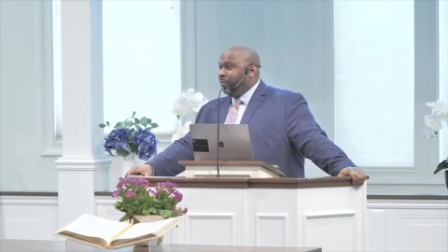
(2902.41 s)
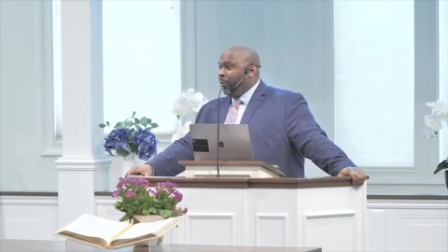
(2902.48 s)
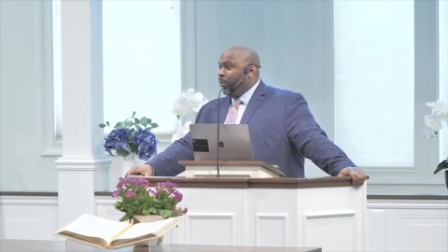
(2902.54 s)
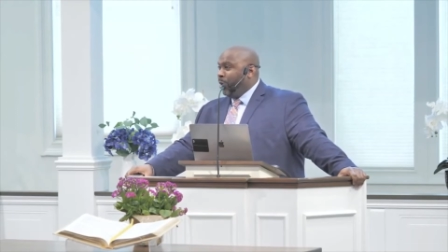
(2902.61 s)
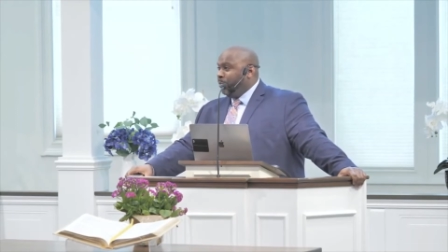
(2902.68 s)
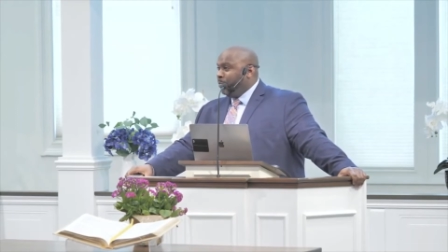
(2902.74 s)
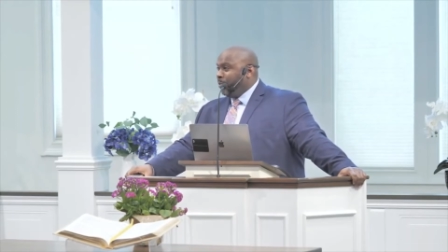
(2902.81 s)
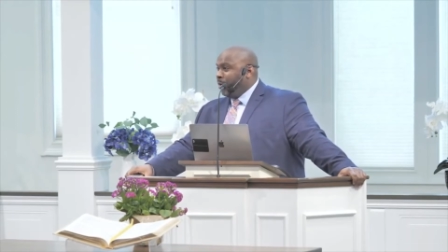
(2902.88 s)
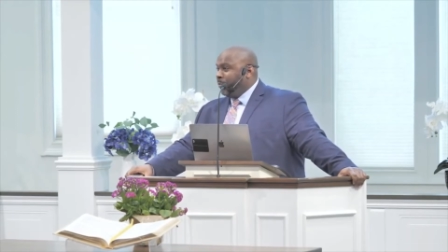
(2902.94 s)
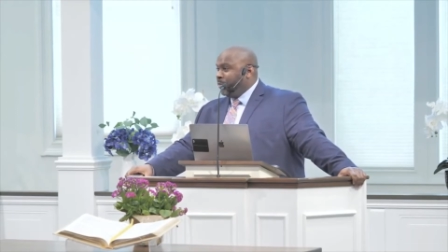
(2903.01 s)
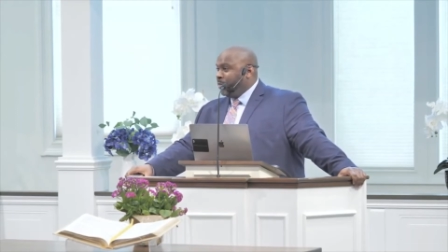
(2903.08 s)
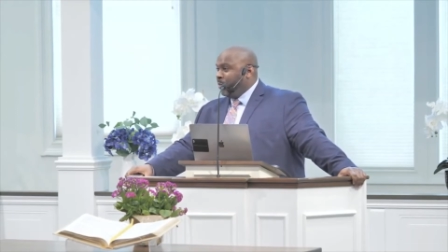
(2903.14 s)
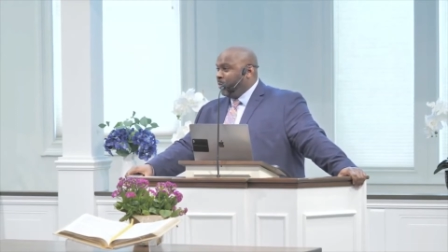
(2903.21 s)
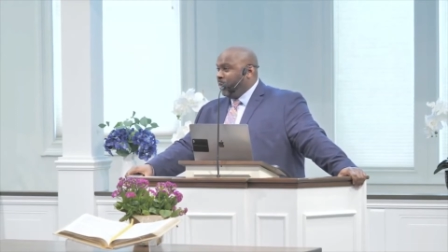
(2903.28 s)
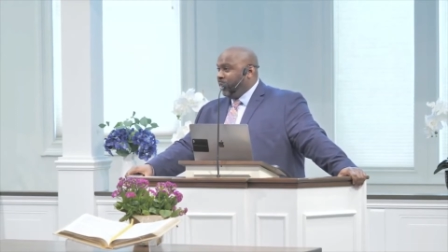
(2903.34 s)
for one
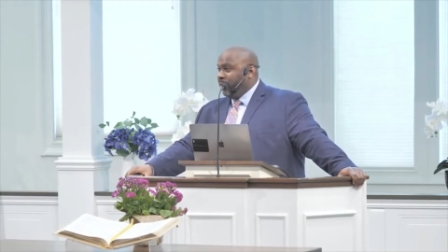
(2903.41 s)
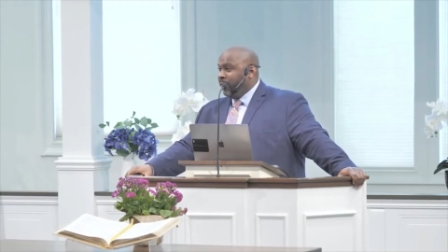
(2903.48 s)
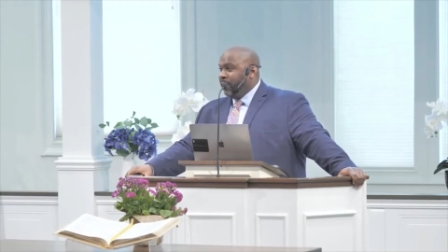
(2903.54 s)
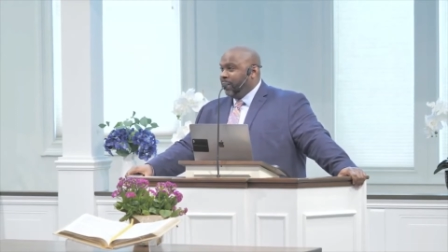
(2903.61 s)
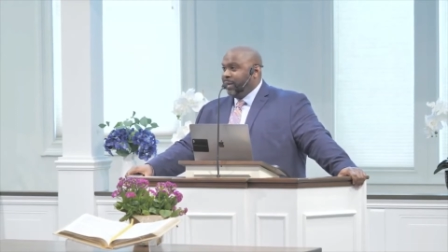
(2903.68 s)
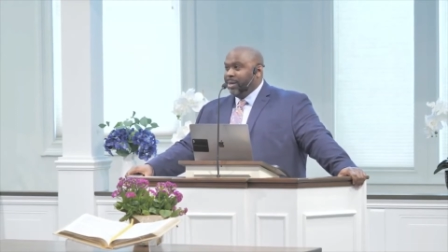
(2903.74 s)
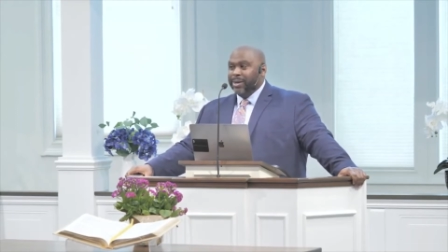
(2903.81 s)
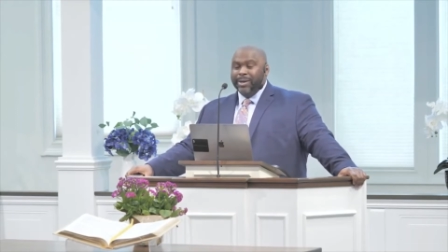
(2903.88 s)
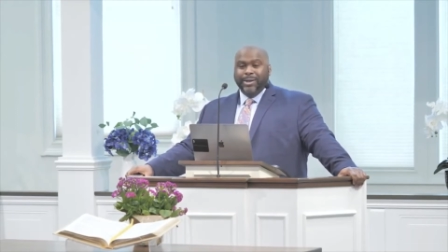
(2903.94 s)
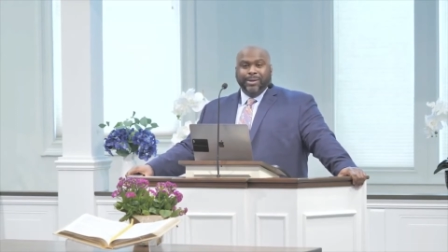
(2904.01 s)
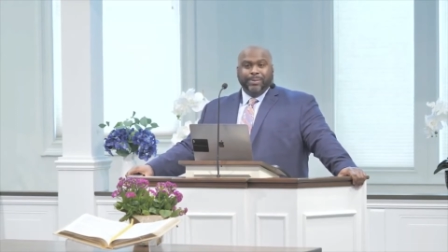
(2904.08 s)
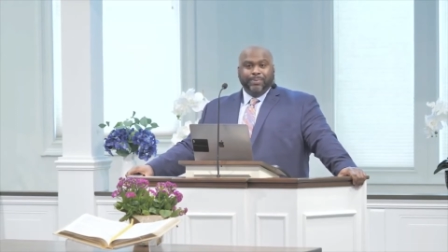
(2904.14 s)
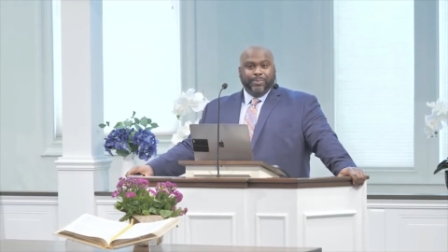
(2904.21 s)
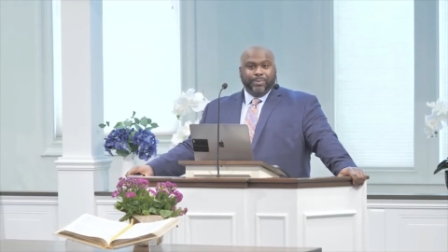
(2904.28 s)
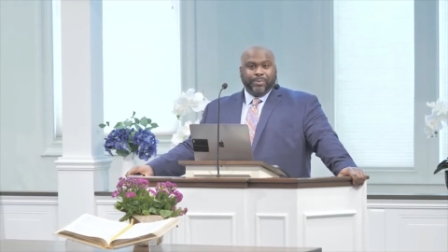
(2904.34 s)
purpose only
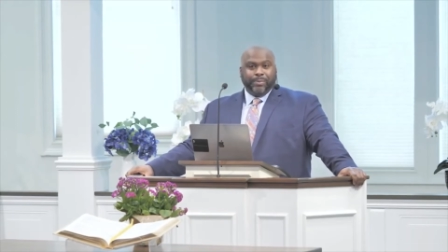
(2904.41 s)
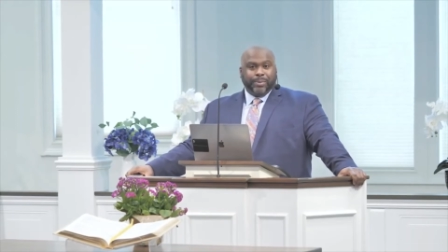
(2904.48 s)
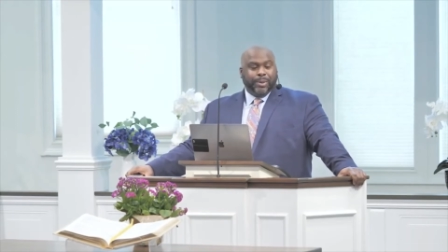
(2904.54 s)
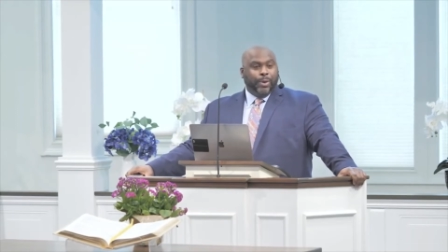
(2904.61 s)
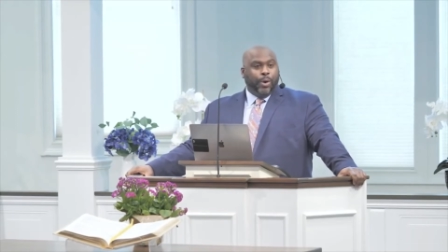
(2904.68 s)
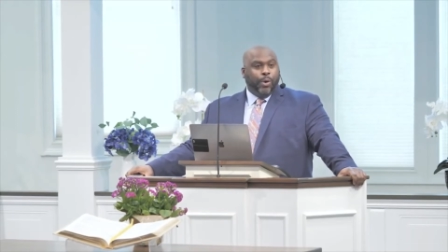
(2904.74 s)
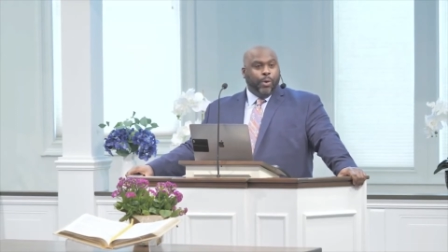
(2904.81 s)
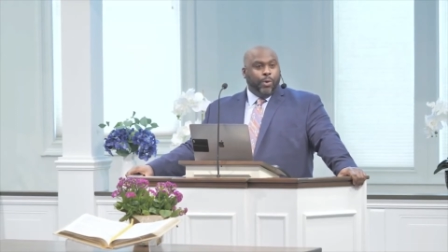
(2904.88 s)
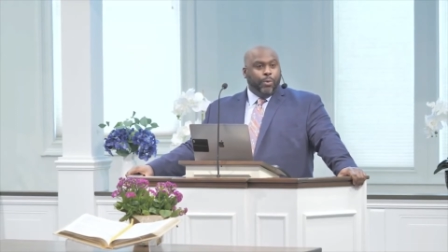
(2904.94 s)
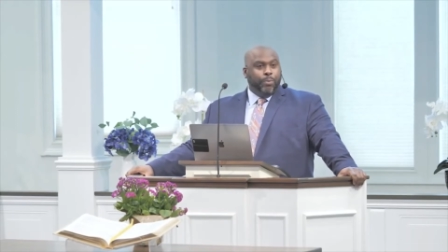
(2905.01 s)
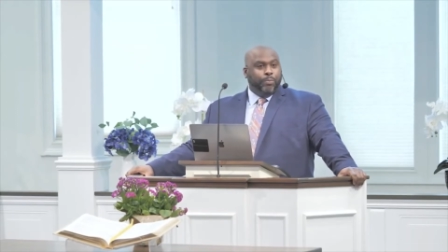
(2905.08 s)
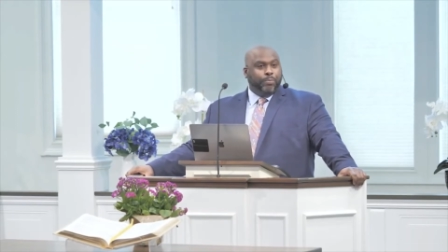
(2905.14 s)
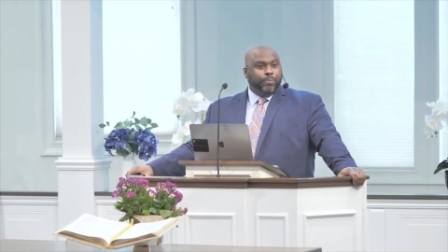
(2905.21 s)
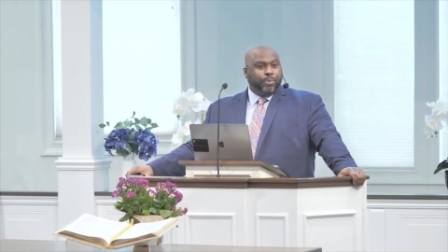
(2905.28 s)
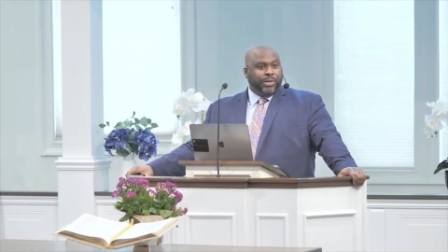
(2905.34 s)

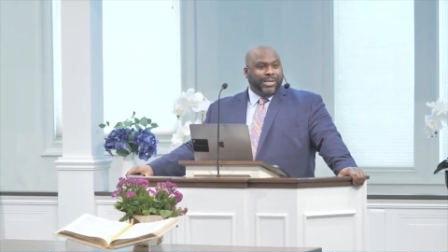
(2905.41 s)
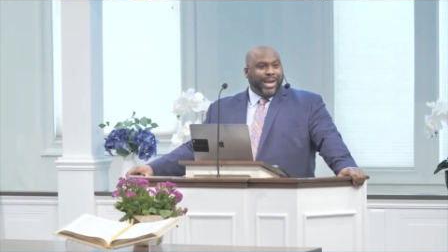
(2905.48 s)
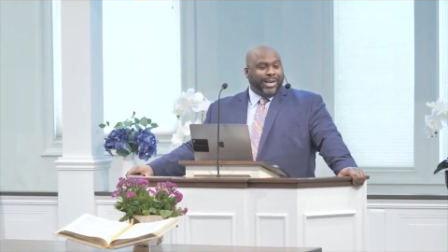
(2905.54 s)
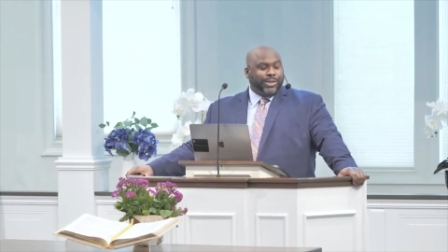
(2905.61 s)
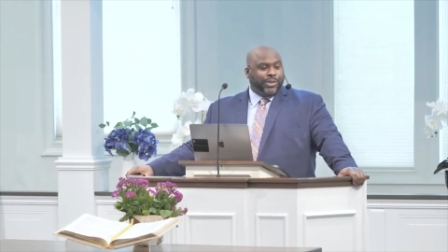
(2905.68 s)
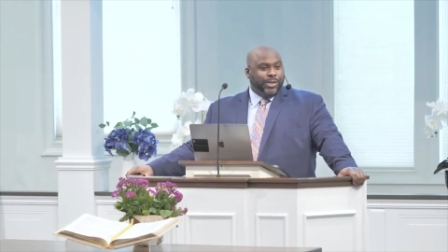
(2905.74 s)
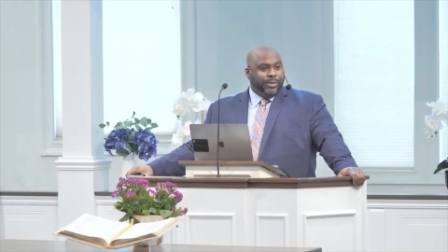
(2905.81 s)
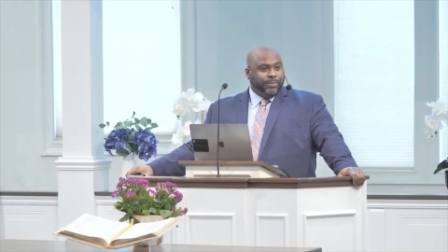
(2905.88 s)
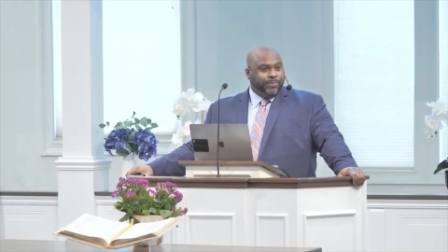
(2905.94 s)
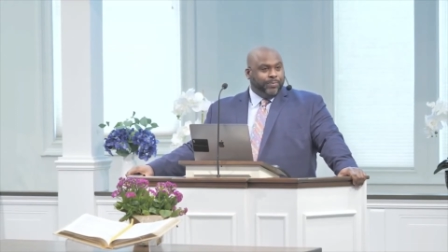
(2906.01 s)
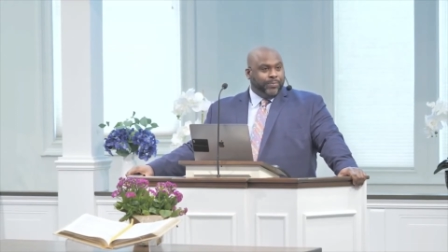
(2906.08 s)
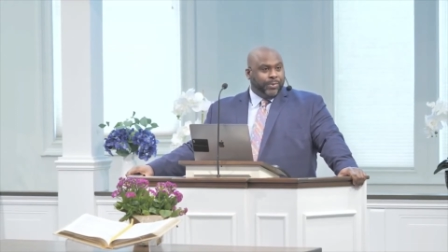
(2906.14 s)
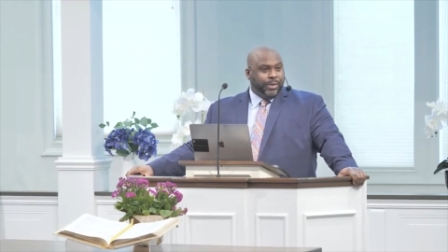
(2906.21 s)
home protection.